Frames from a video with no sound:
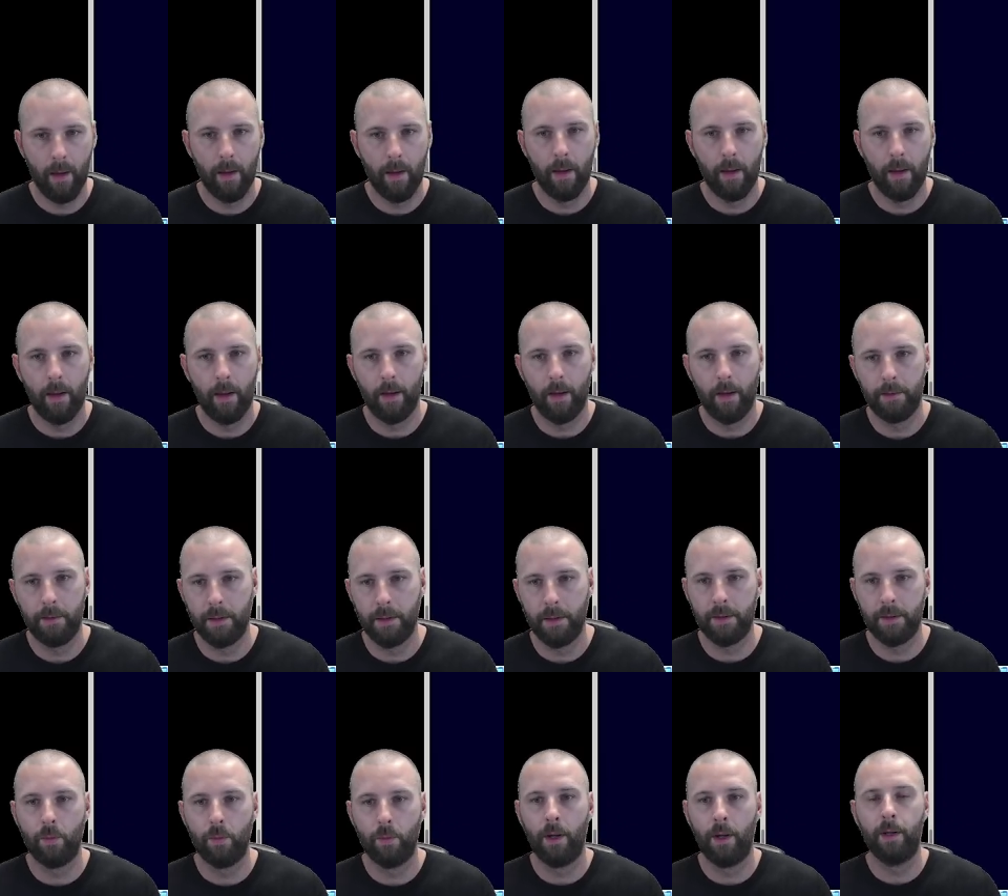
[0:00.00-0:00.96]
I just
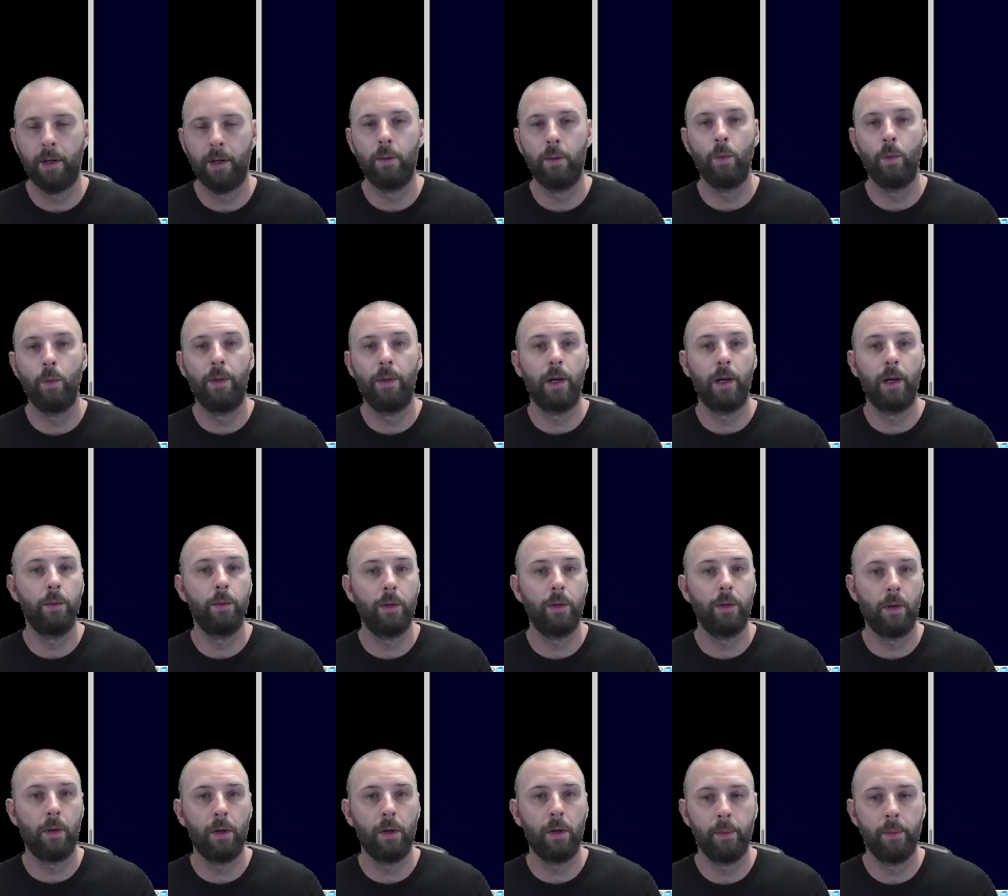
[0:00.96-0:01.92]
run it without
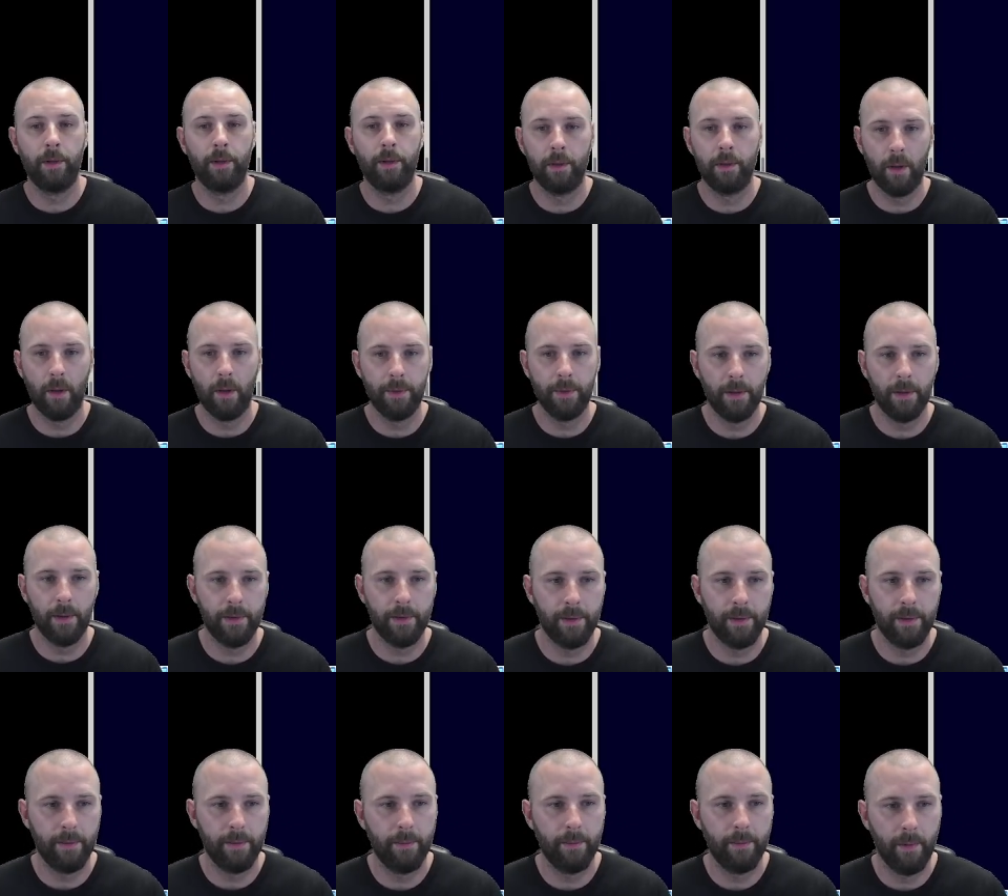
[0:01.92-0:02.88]
argument and options,
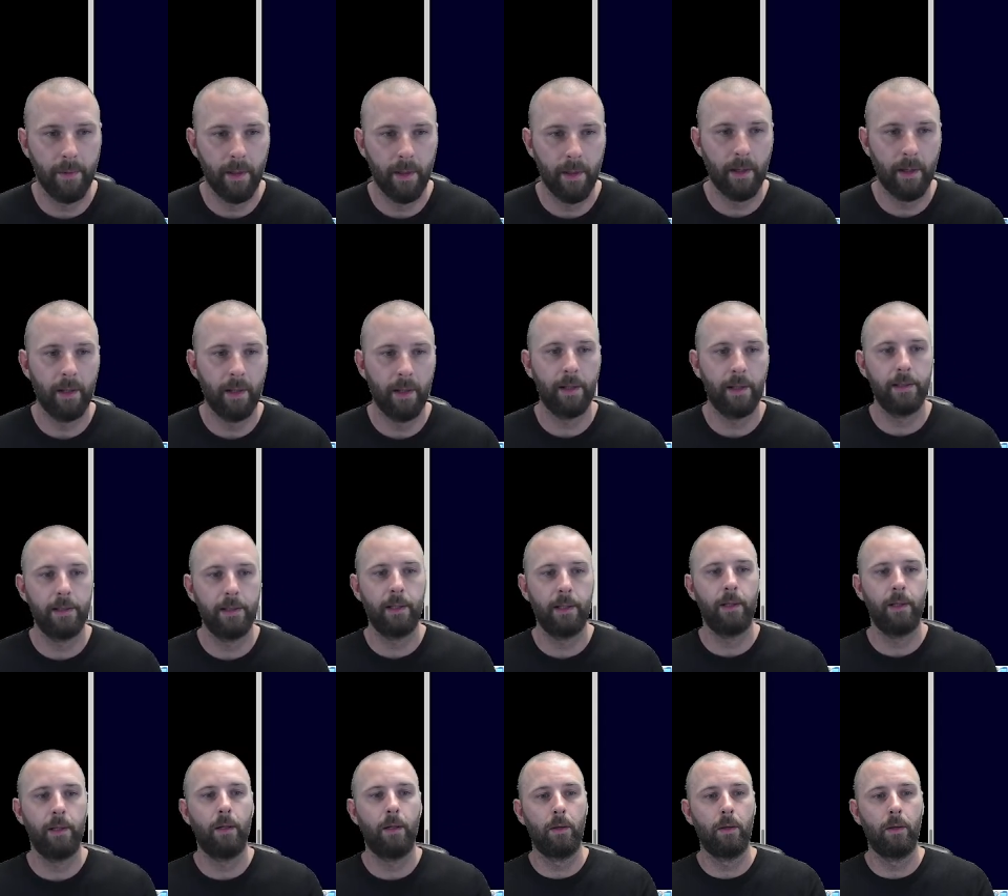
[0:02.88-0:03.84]
and I can see,
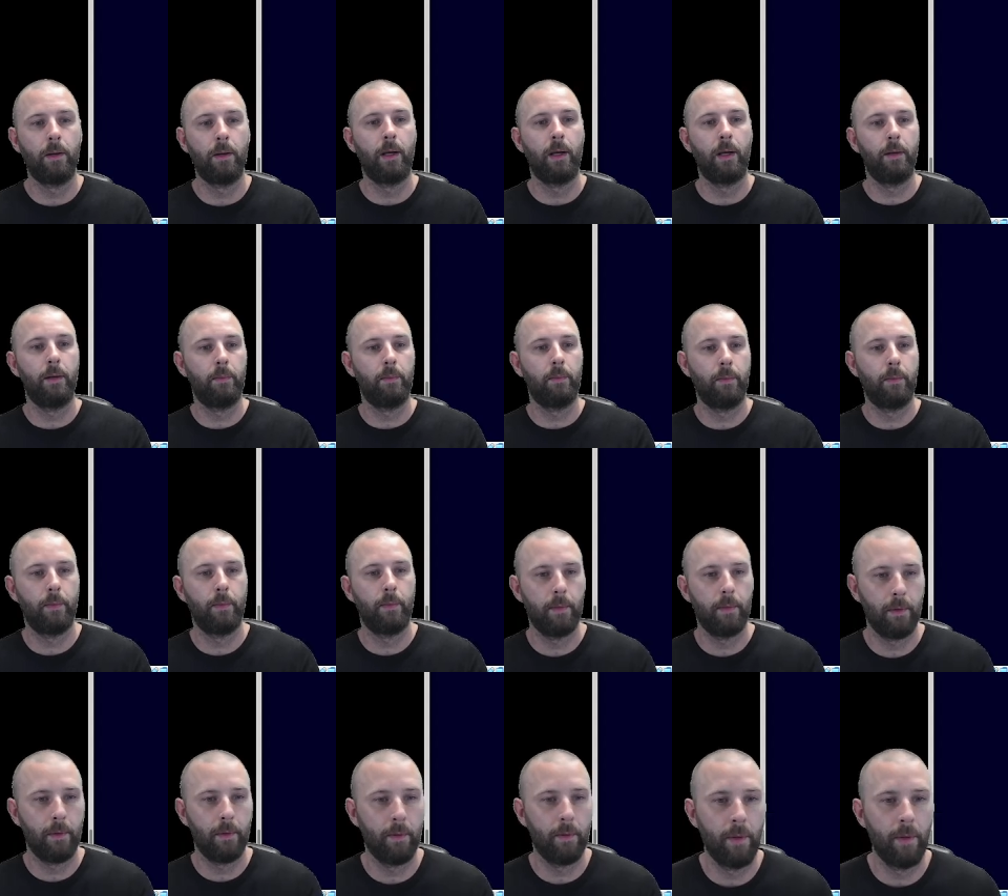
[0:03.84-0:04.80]
okay,
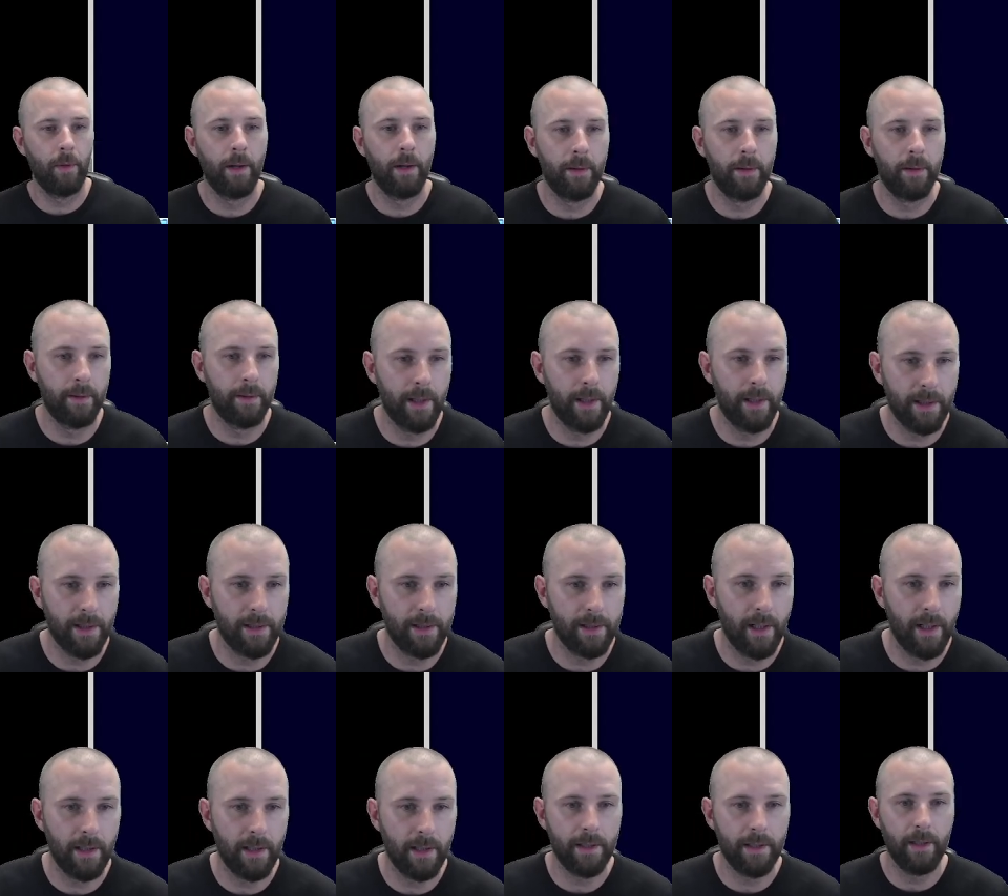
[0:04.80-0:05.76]
run
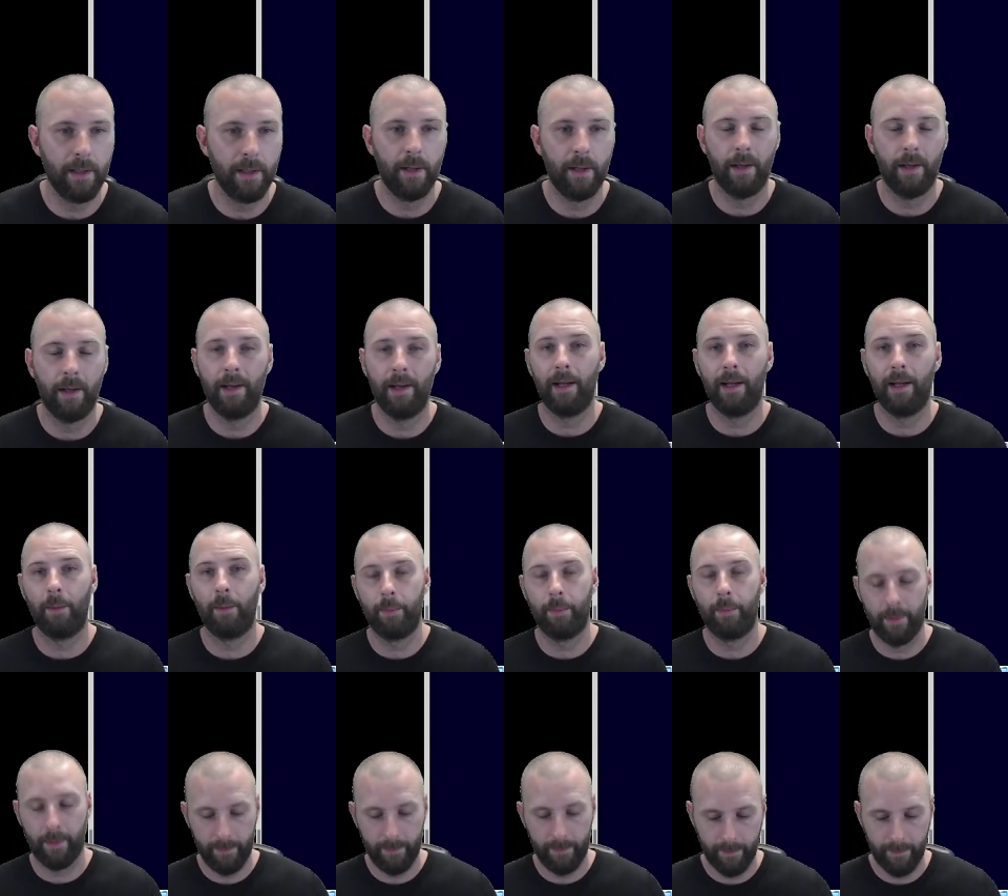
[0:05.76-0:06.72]
help.
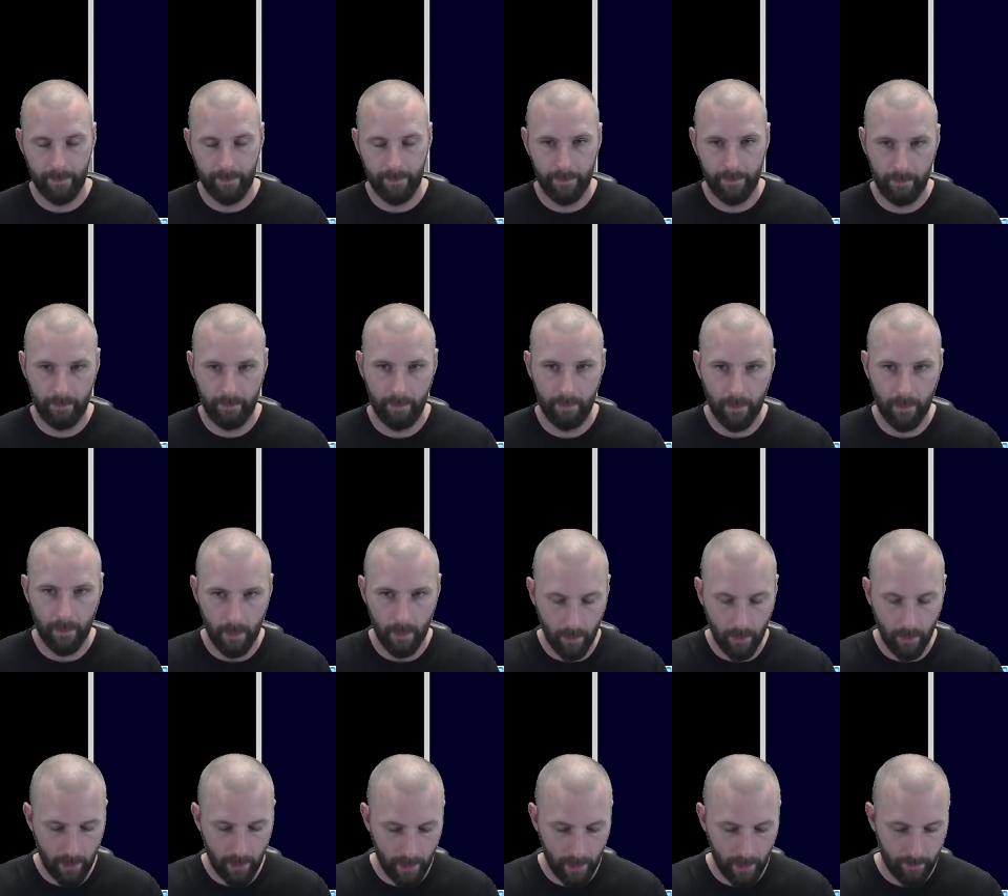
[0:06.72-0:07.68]

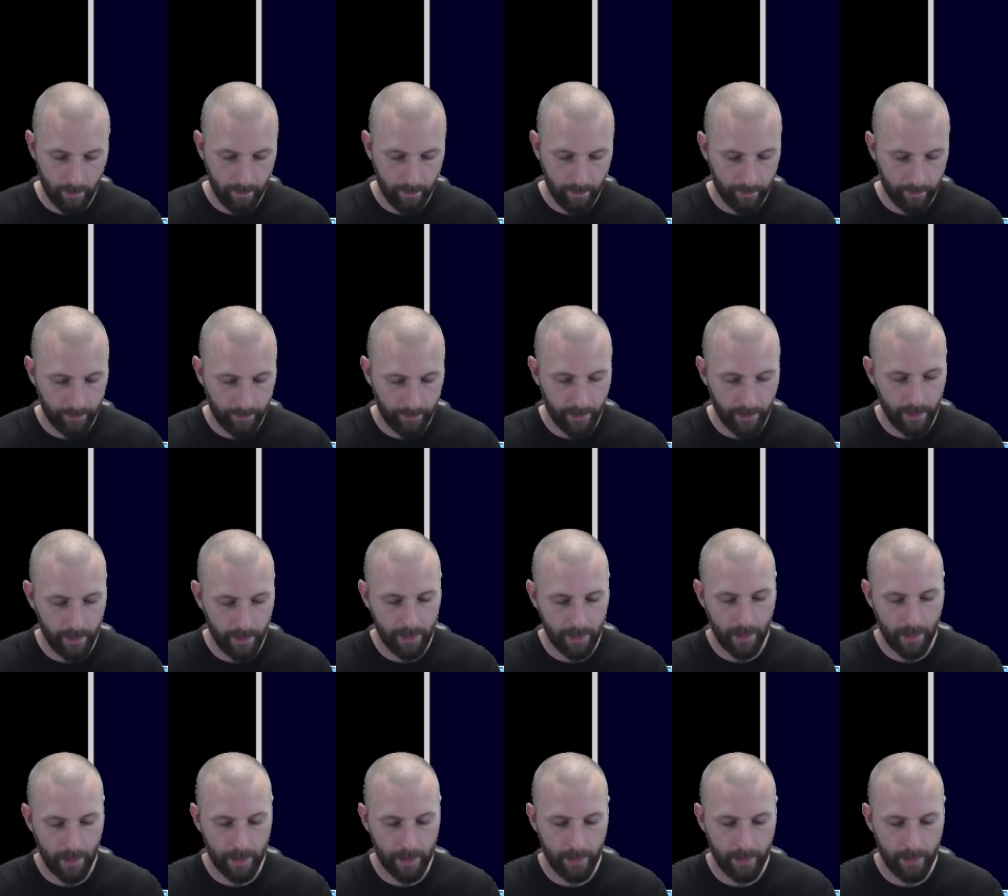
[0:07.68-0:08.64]
Okay,
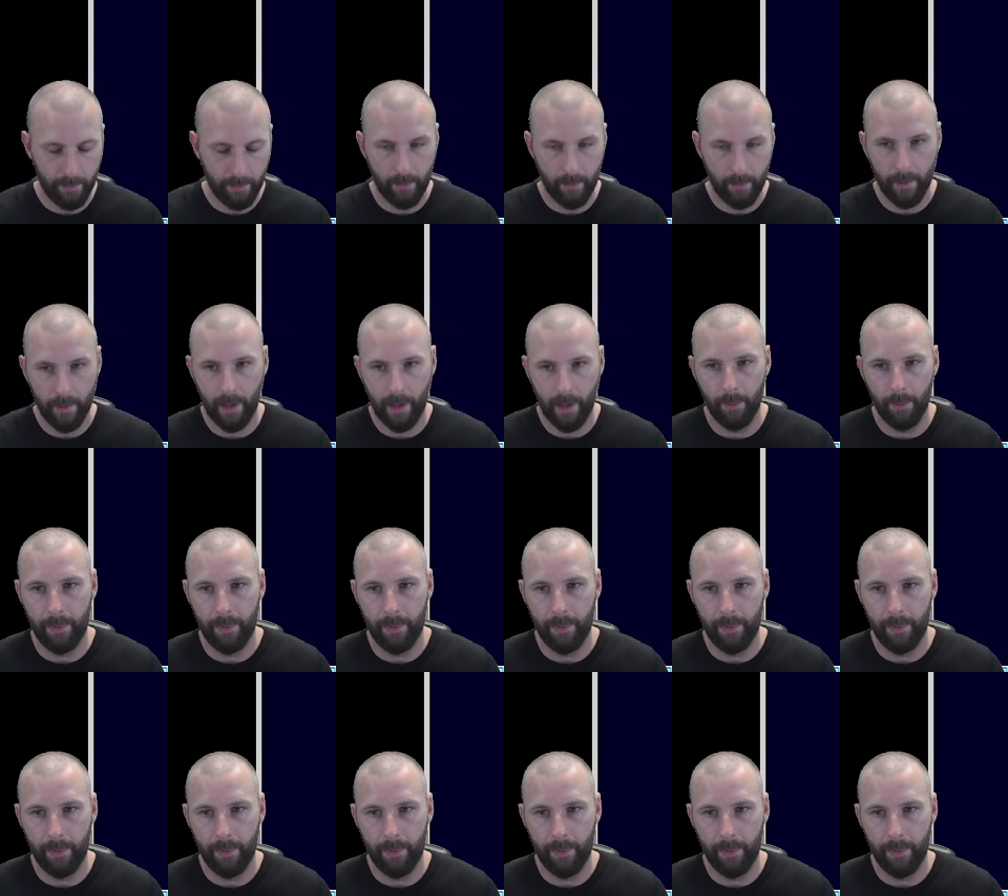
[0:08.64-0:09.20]
help.